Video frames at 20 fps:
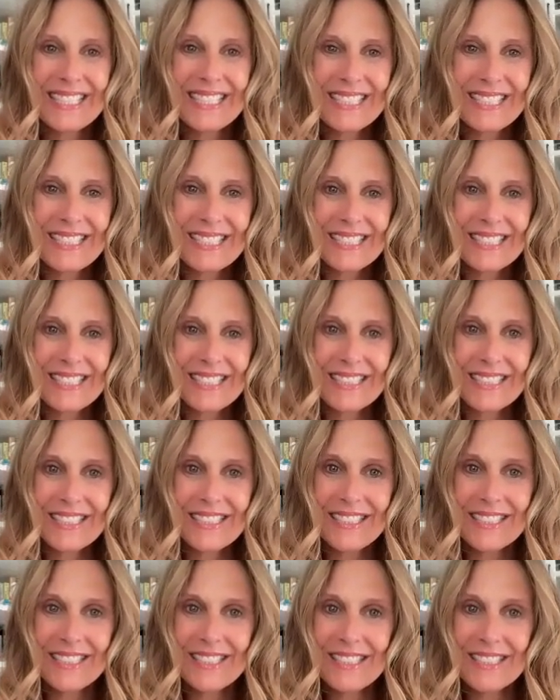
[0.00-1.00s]

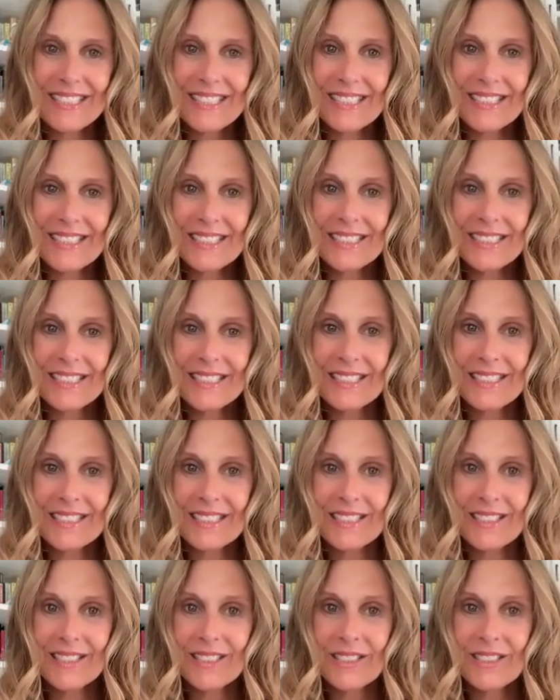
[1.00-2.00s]

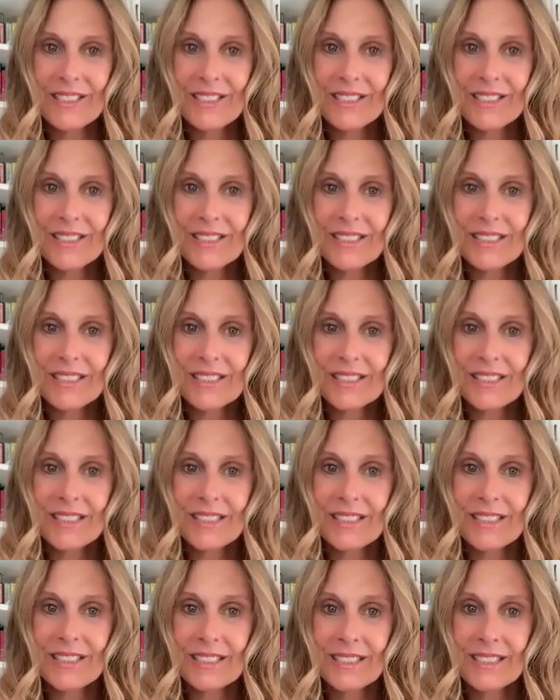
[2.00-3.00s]

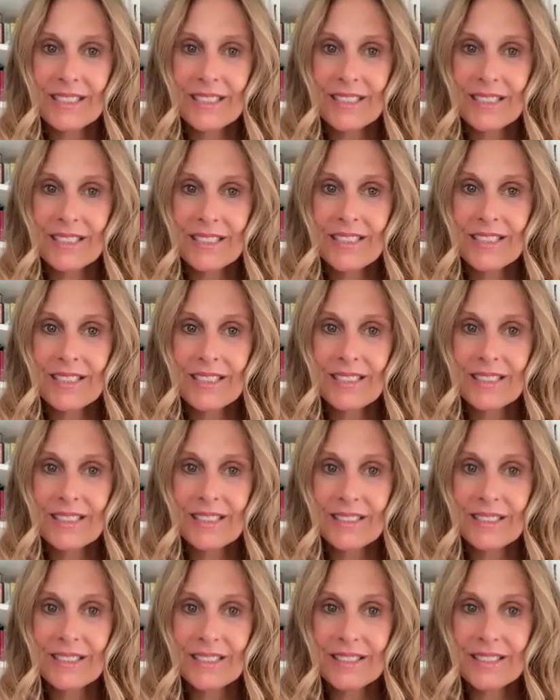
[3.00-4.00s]

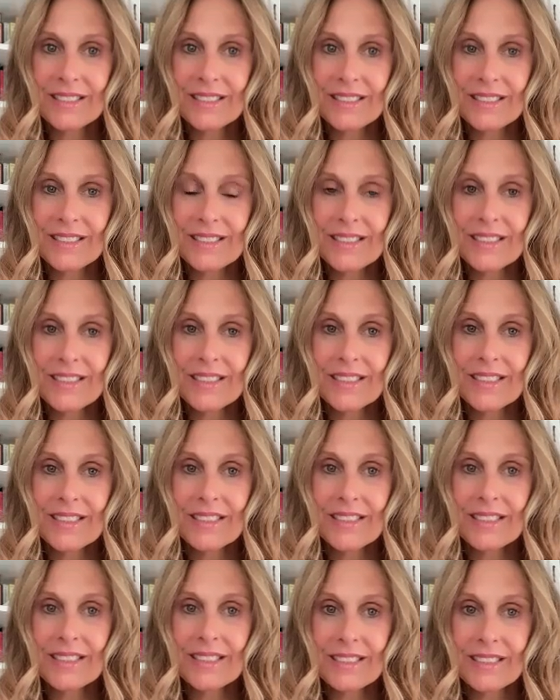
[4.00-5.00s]
(not speaking)